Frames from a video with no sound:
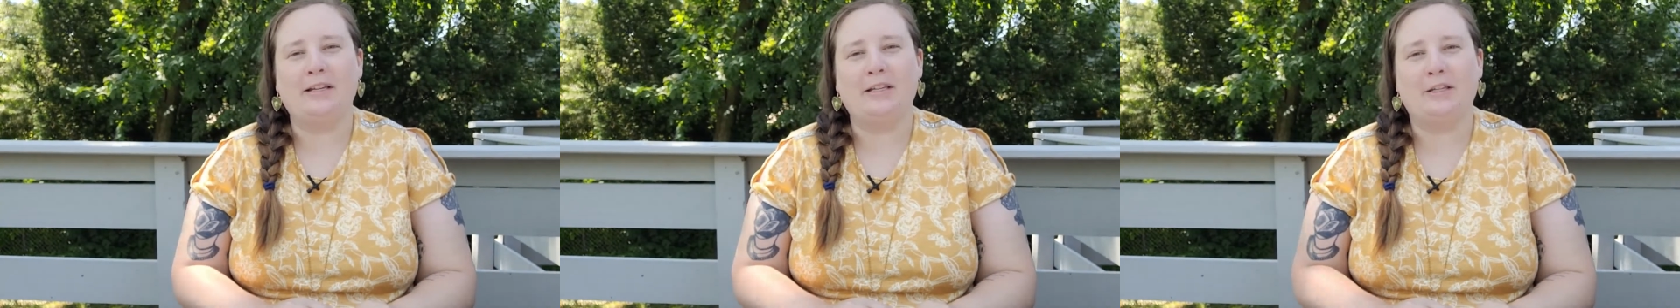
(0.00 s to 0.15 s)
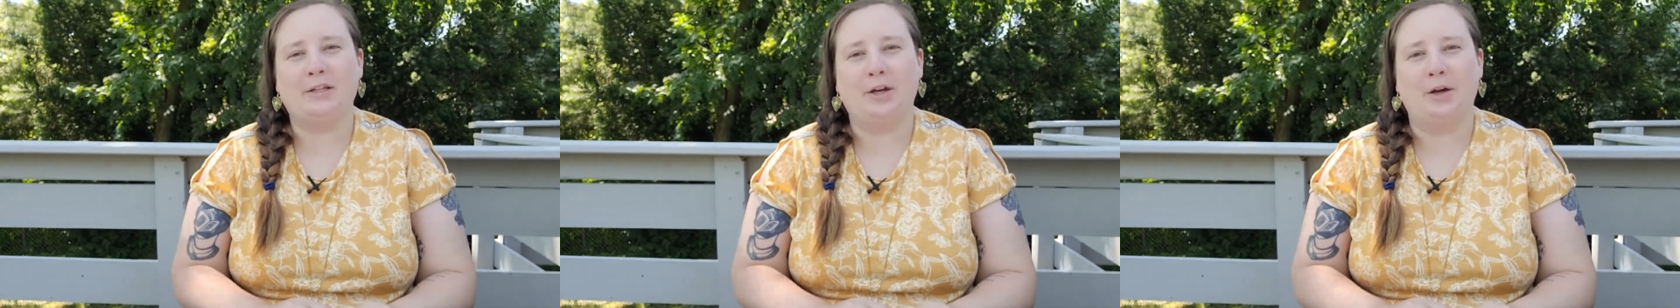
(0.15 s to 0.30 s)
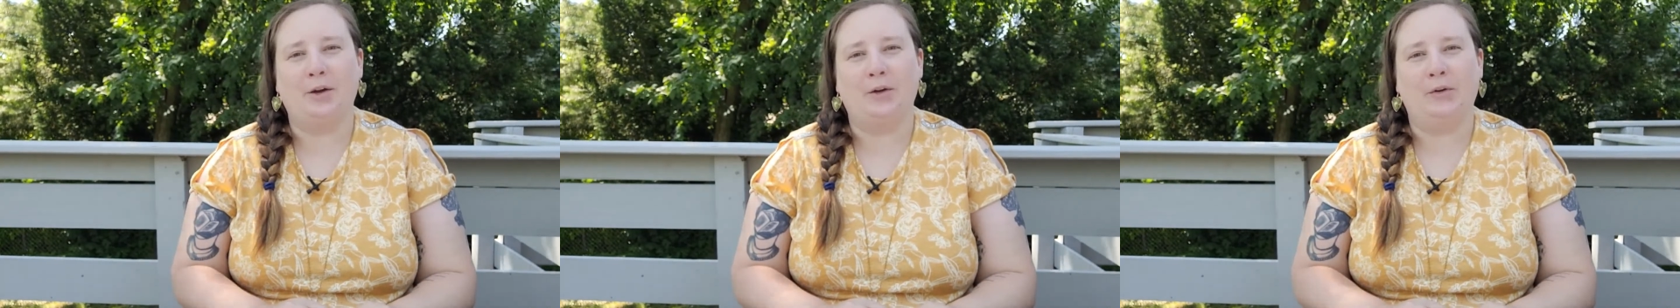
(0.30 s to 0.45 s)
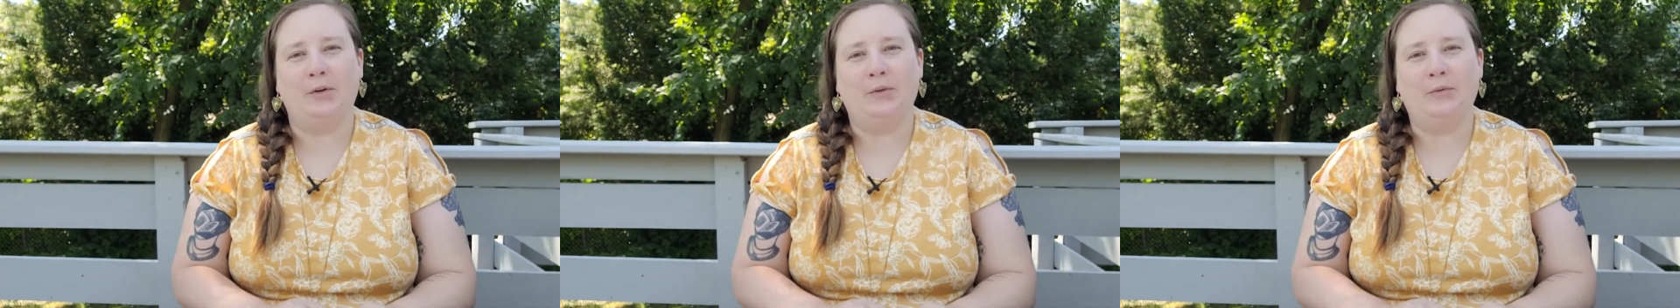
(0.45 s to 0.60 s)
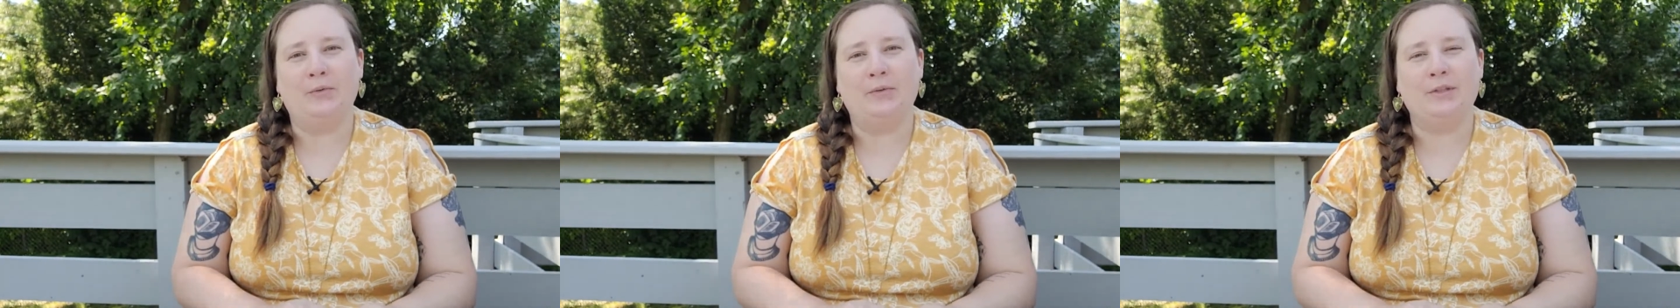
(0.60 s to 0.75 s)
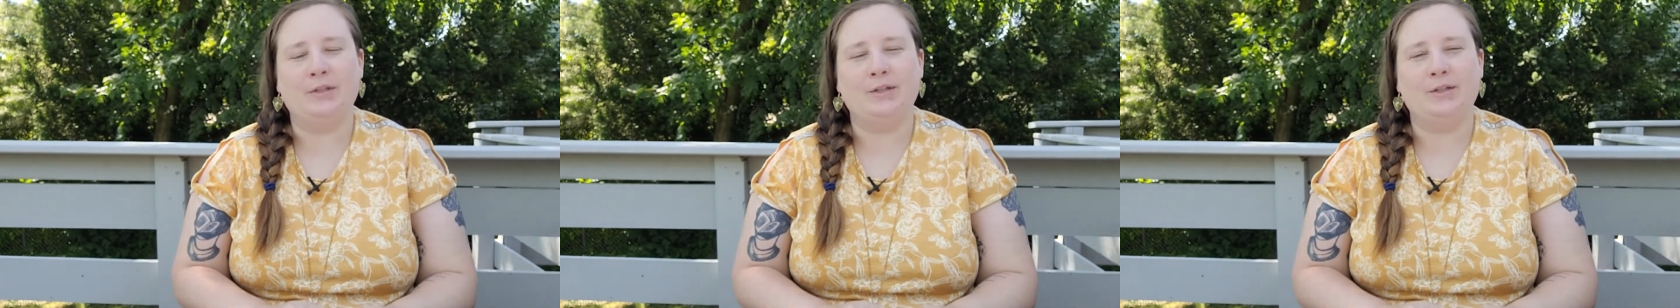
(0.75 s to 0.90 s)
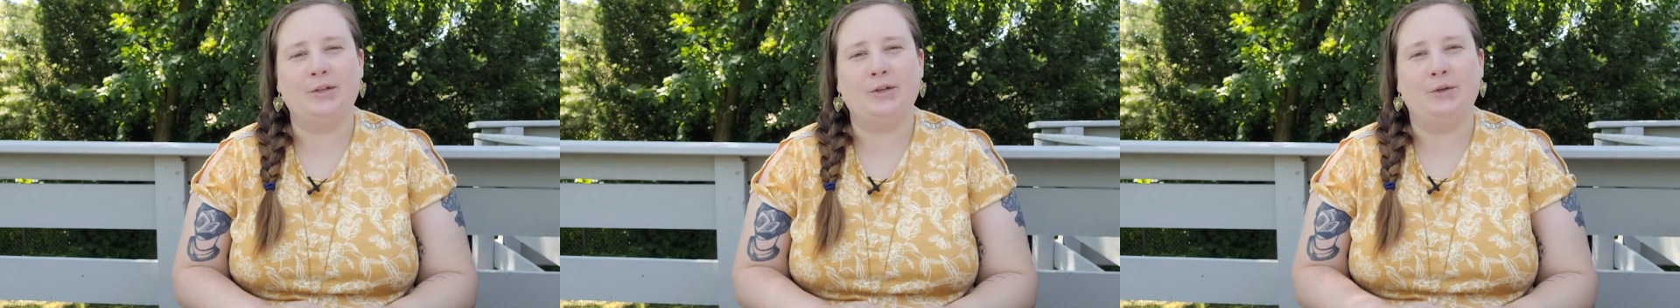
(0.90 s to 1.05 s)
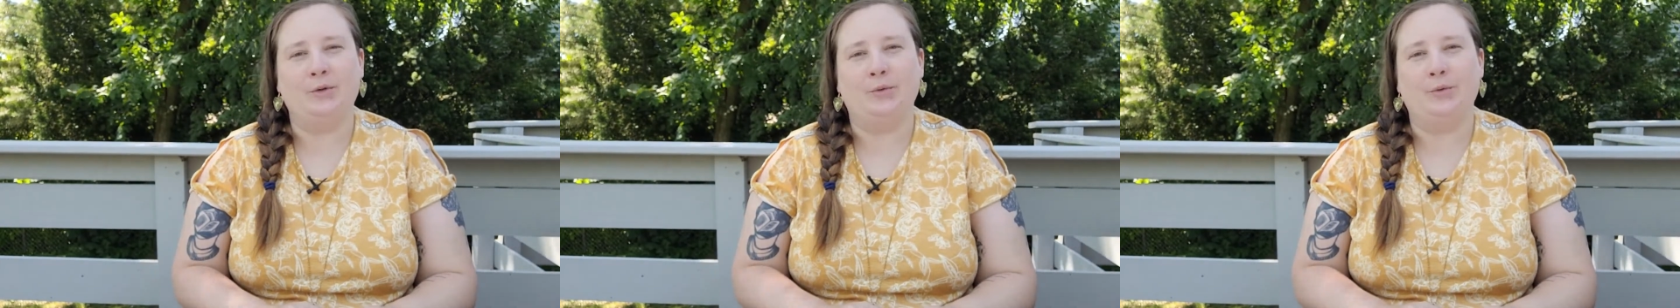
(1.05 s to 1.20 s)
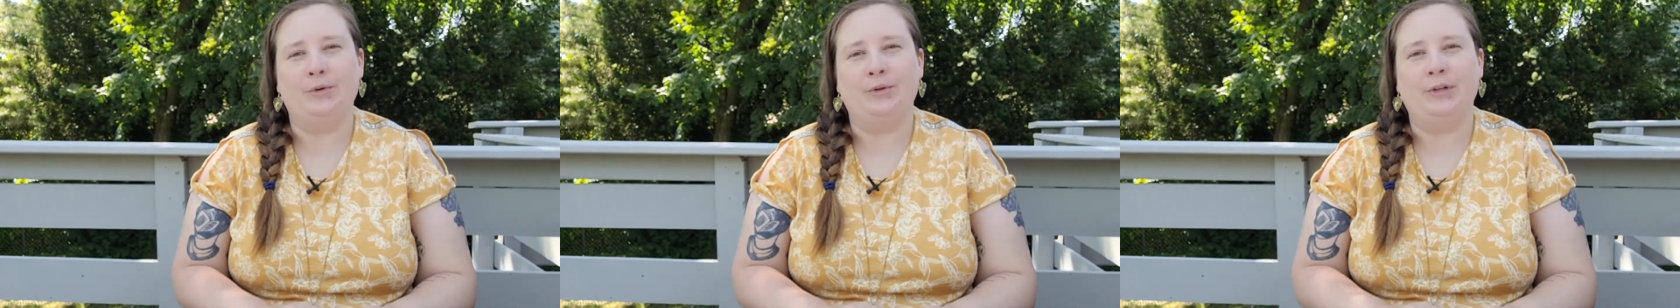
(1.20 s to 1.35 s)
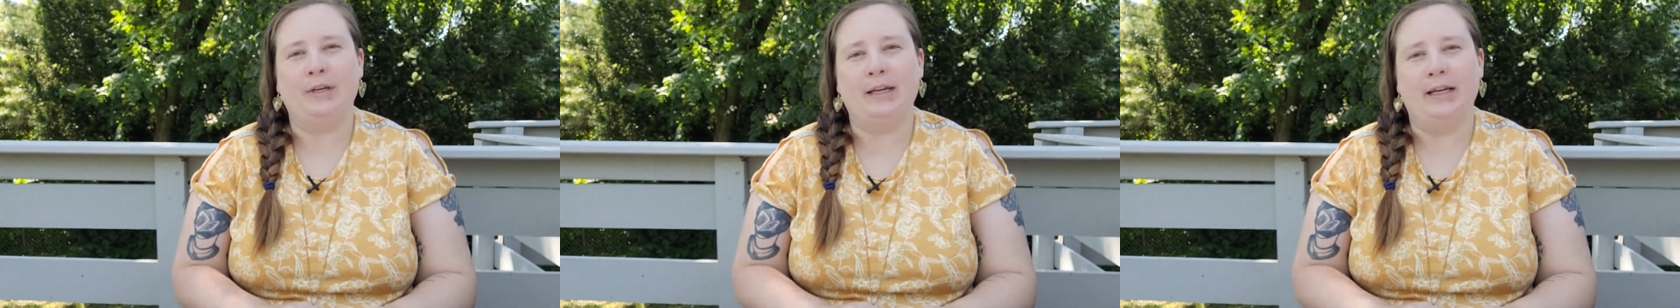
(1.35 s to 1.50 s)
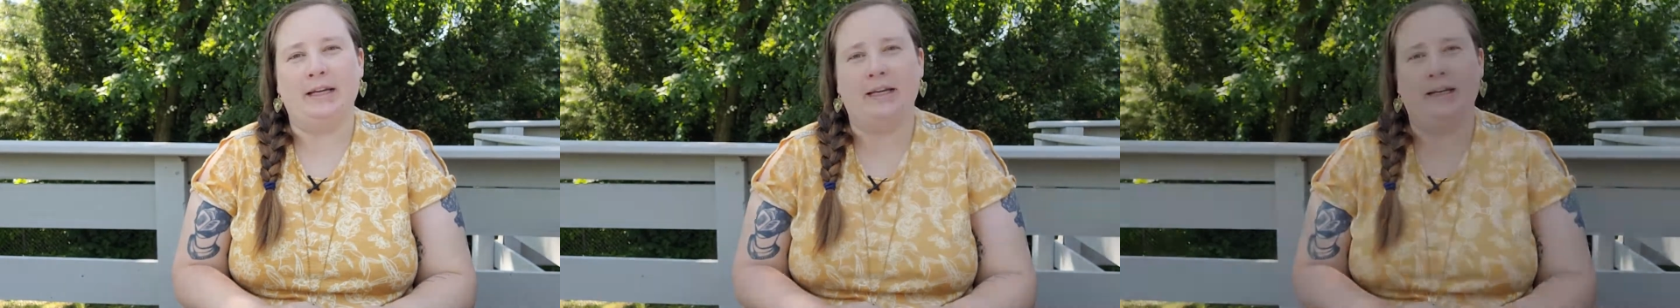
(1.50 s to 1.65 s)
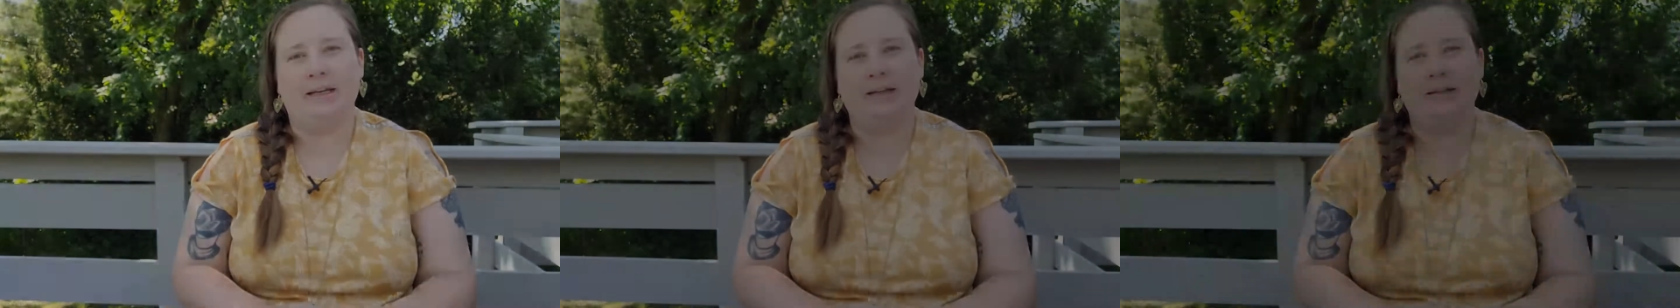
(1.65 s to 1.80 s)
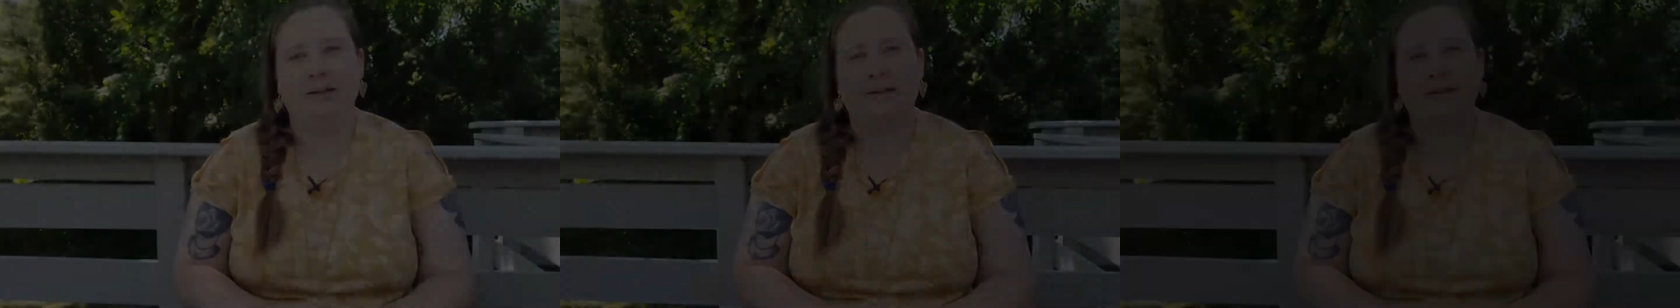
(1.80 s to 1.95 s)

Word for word: scones, you will need